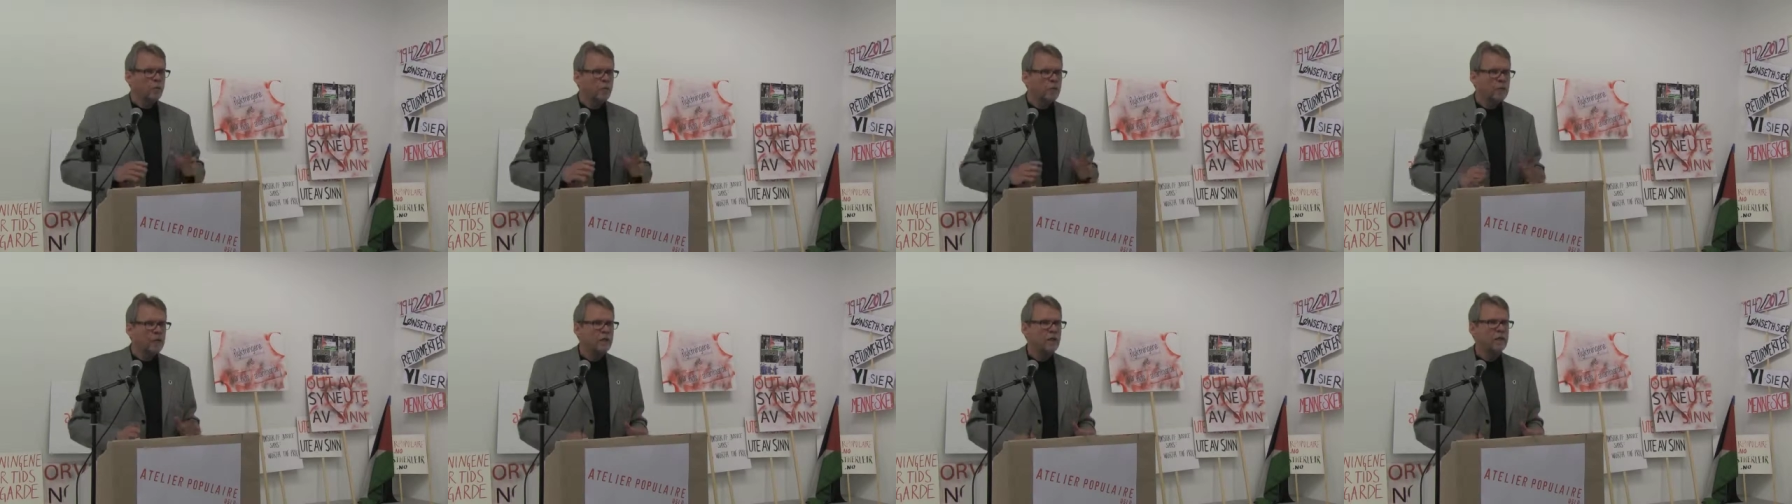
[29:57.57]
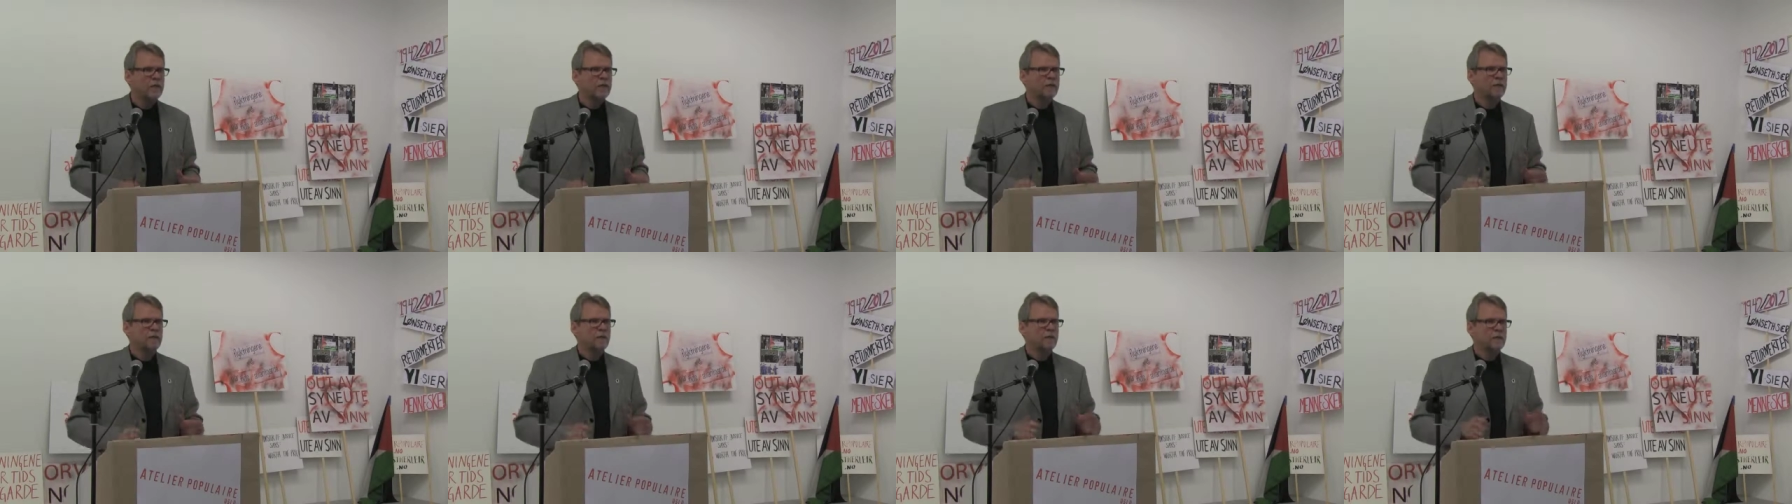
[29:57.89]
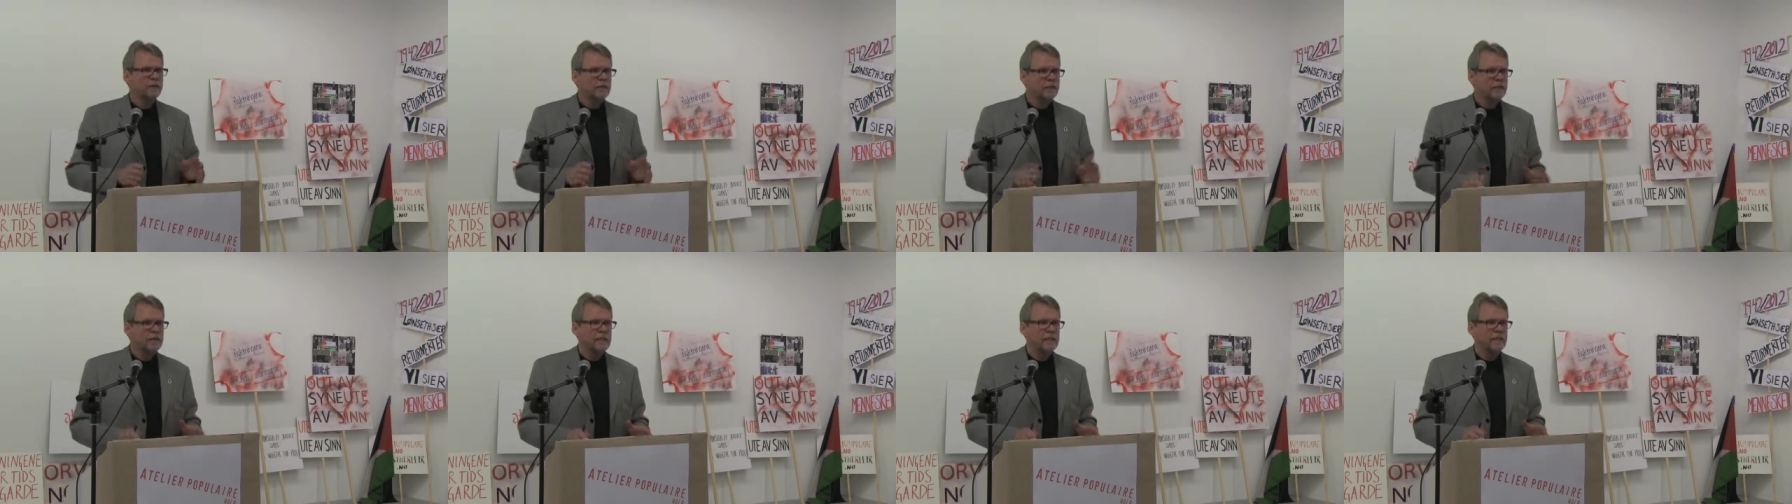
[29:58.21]
willing
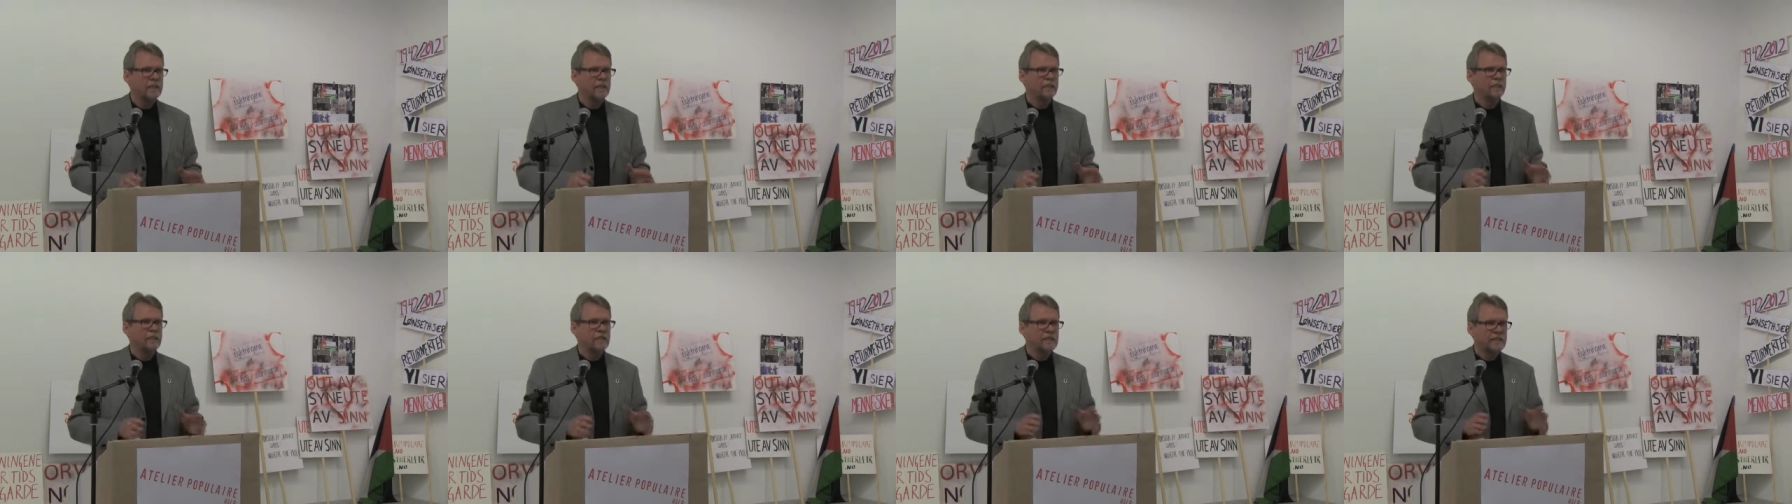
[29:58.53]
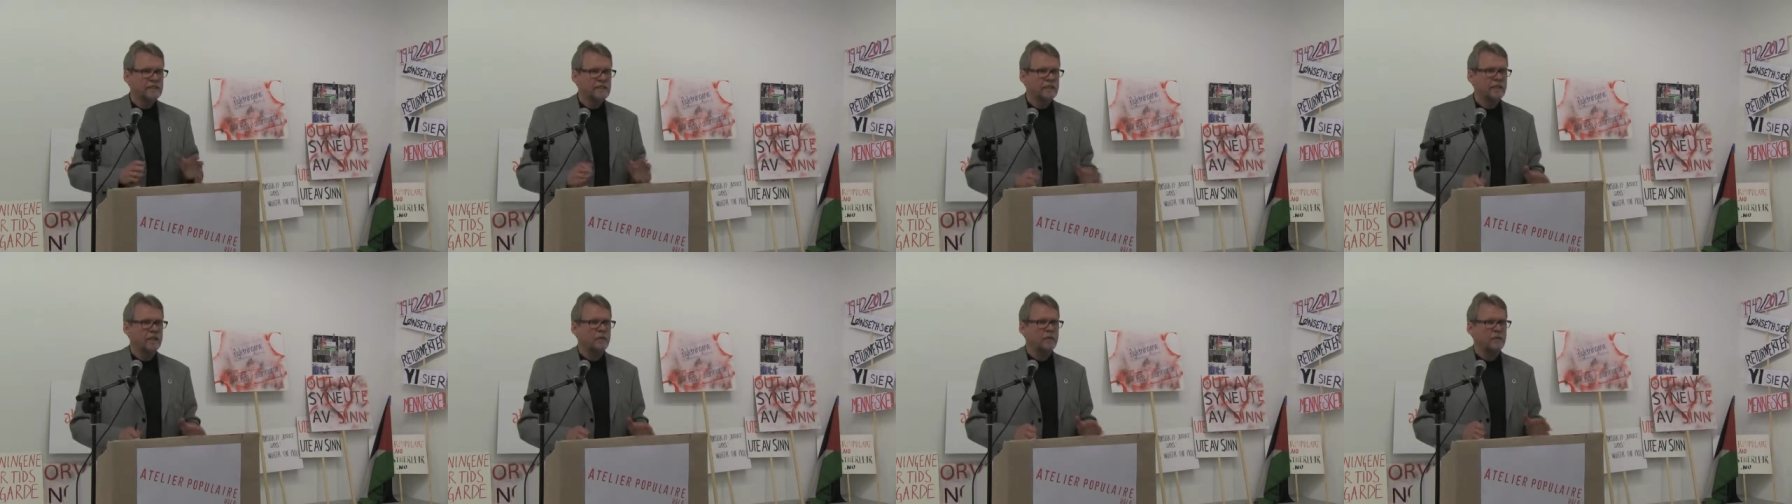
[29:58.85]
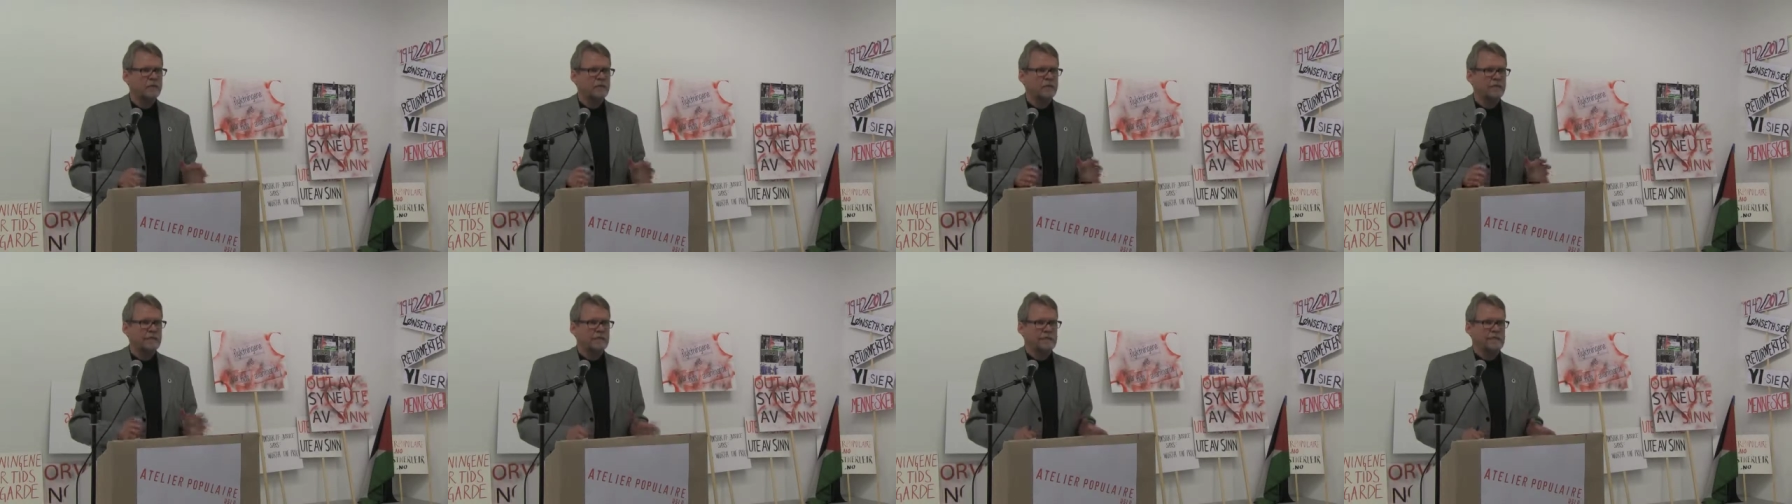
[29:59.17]
to take
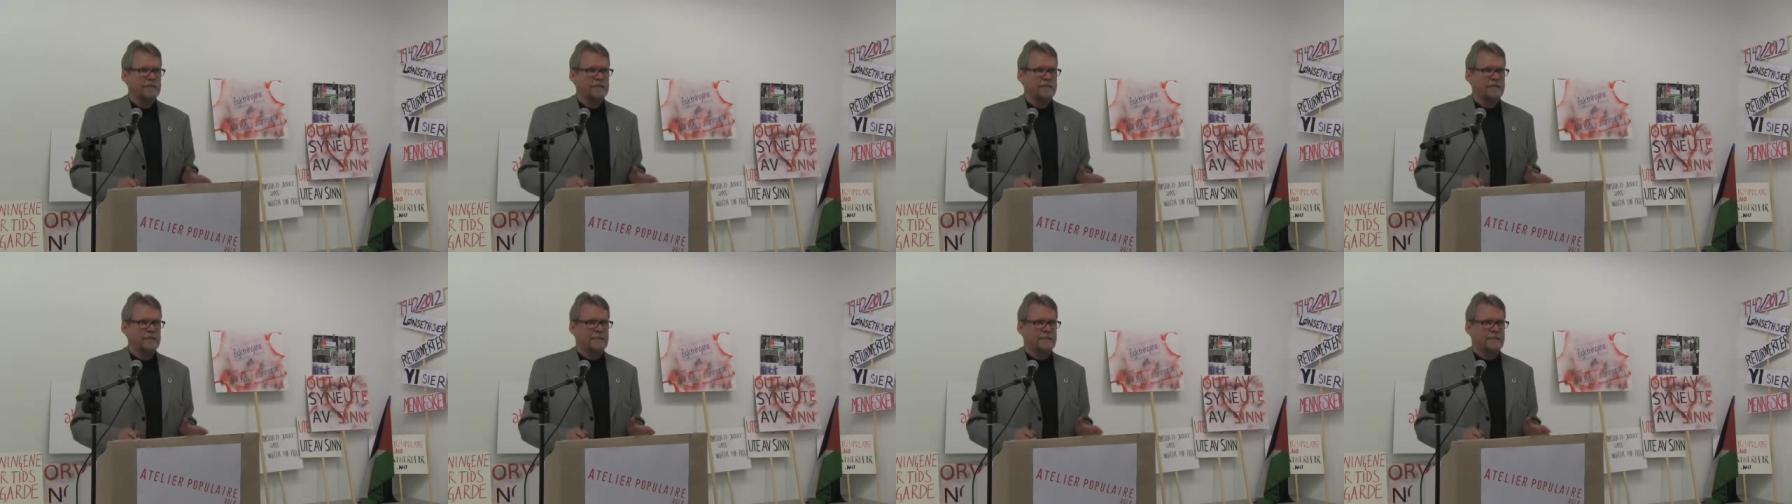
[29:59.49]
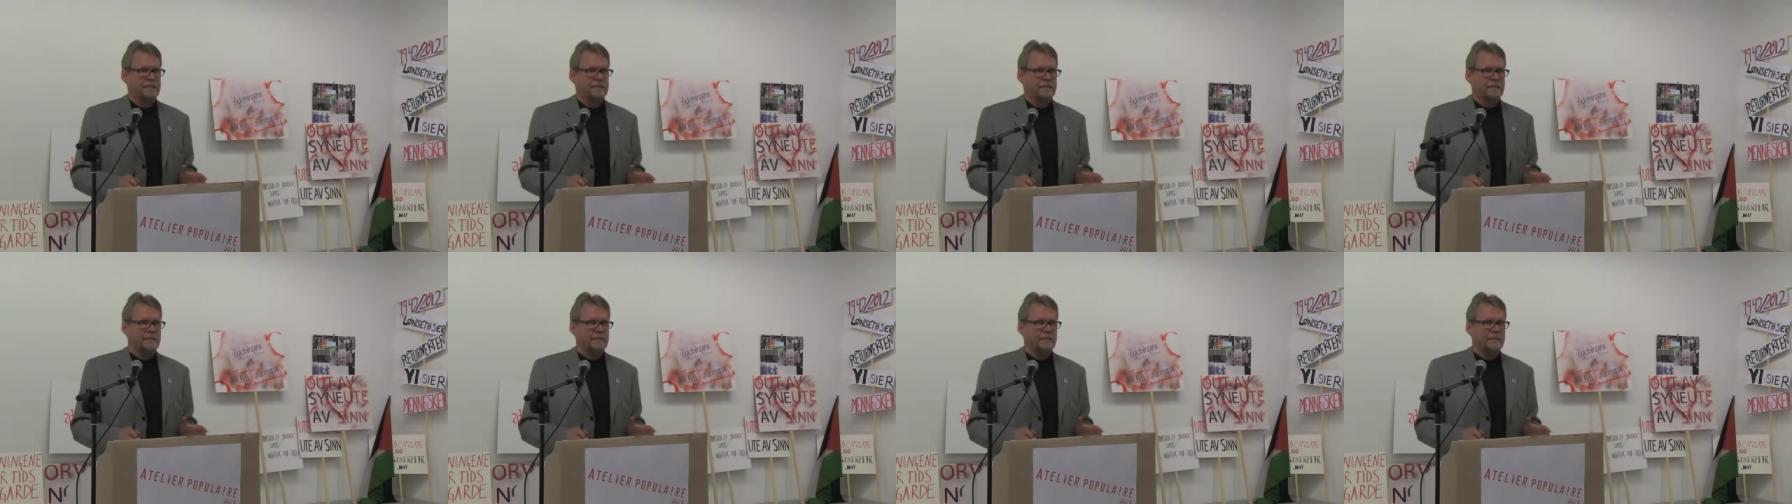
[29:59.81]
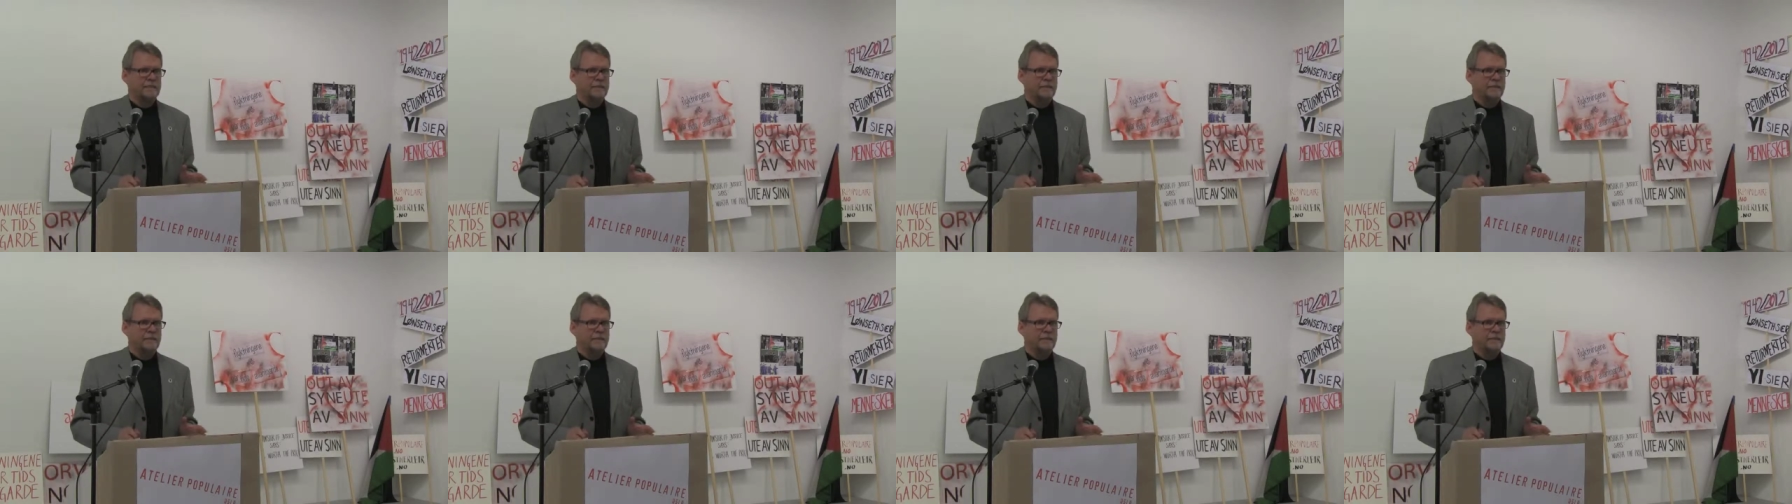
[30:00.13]
resettlement cases.